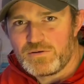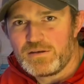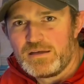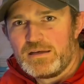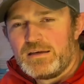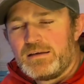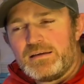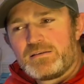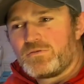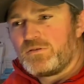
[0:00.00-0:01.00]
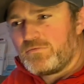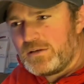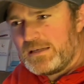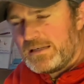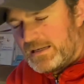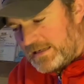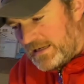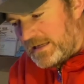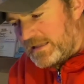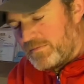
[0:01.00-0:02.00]
And so you really had to
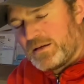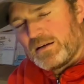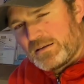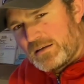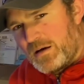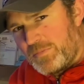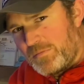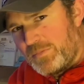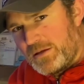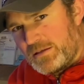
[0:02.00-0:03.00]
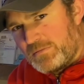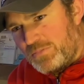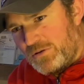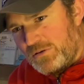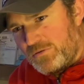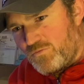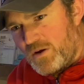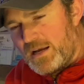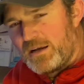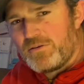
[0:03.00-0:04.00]
get them telescopic pieces pulled
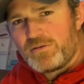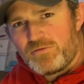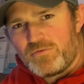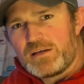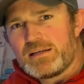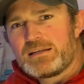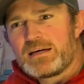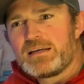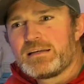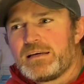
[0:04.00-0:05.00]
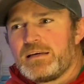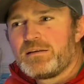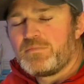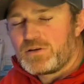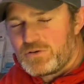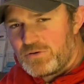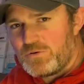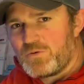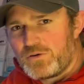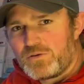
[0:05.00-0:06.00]
well out and really tight to make sure they
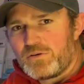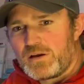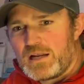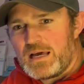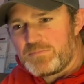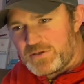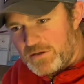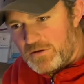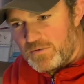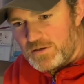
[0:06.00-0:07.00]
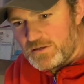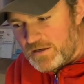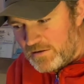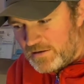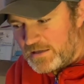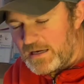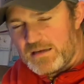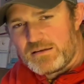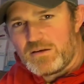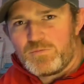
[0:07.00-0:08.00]
weren't going to collapse on you when you started to tie
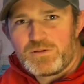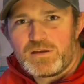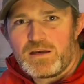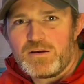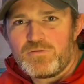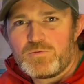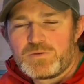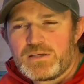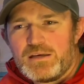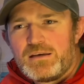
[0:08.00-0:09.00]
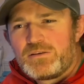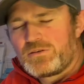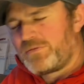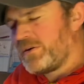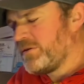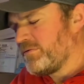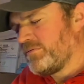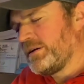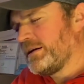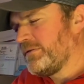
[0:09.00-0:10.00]
it down with the guy ropes. Just found it
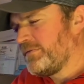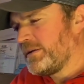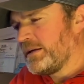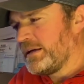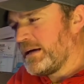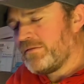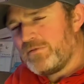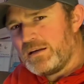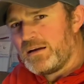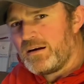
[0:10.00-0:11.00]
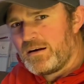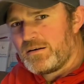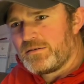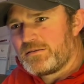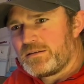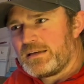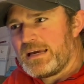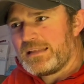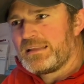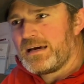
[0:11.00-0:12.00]
really fiddly and really hard to
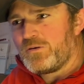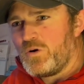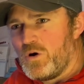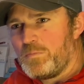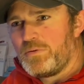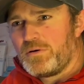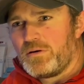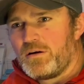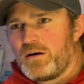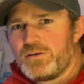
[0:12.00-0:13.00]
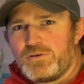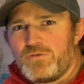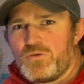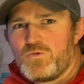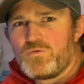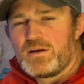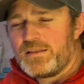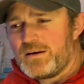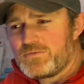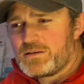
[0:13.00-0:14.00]
get that up on your own. And
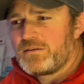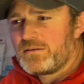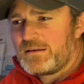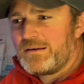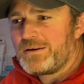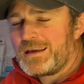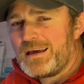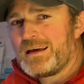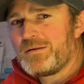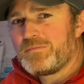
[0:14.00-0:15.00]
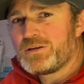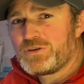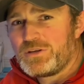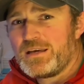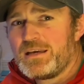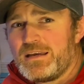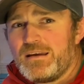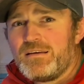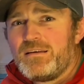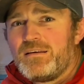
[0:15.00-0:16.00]
that was on a calmish day
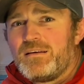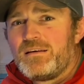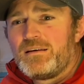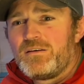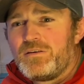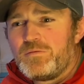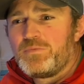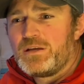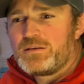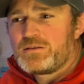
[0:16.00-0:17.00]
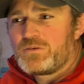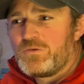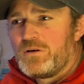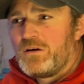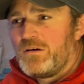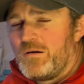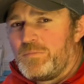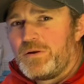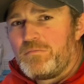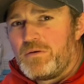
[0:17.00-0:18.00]
on a beach. So up
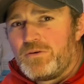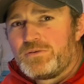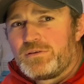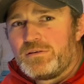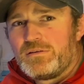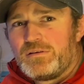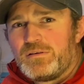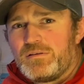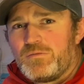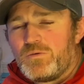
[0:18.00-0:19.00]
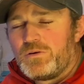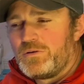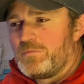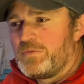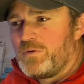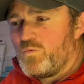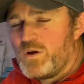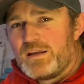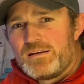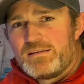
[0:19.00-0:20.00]
on a mountain where there'd be
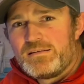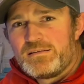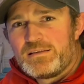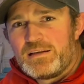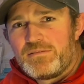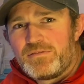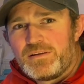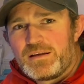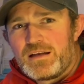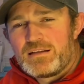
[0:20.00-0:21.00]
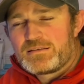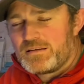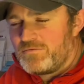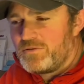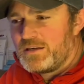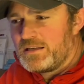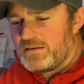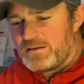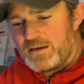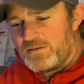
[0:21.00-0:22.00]
wind and everything else and rain,
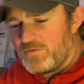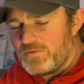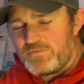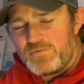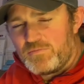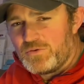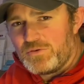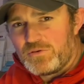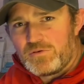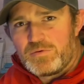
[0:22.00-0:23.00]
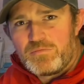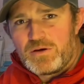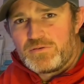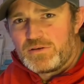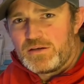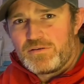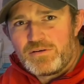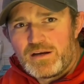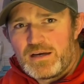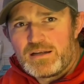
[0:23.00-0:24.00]
and I know doing a good bit of mountaineering,
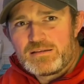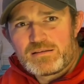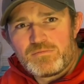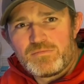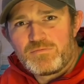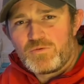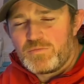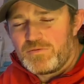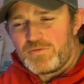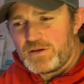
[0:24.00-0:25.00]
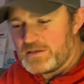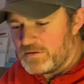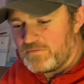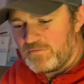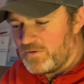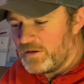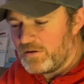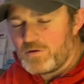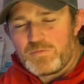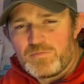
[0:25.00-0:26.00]
your hands would be freezing within a
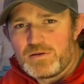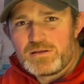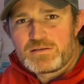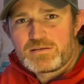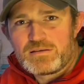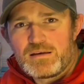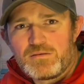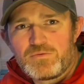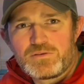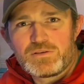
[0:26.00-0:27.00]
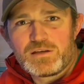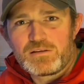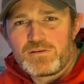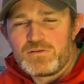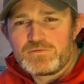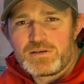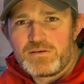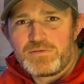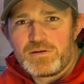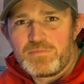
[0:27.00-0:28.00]
couple of minutes once you take the gloves
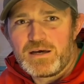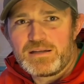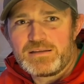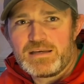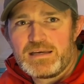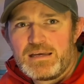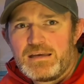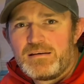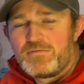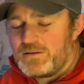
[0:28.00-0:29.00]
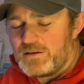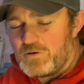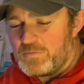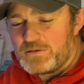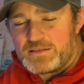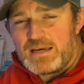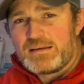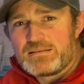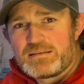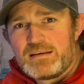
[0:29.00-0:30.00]
off on a bad day, within a couple of
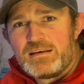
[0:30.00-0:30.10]
seconds.